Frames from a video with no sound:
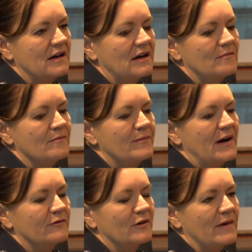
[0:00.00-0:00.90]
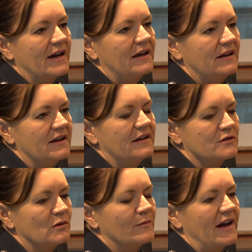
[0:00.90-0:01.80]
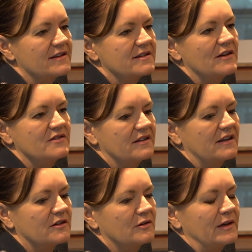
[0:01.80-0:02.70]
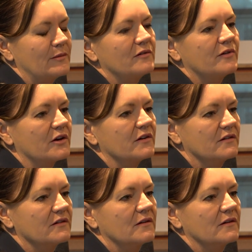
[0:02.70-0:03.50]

But for me, it's all about safety, and that's going to be my focus.